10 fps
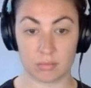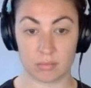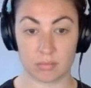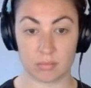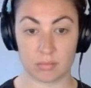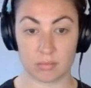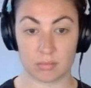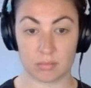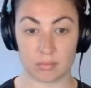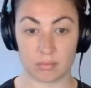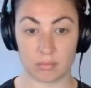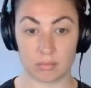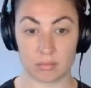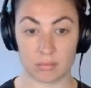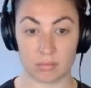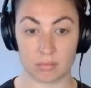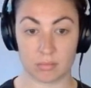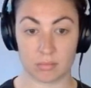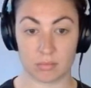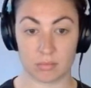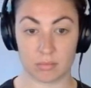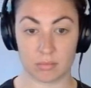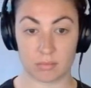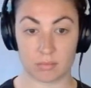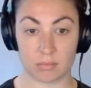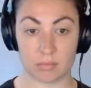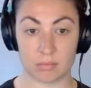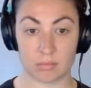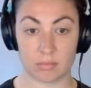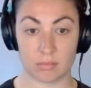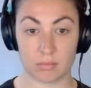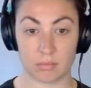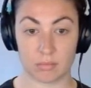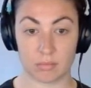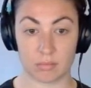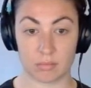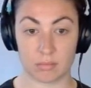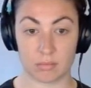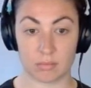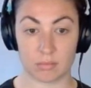The person shown says nothing.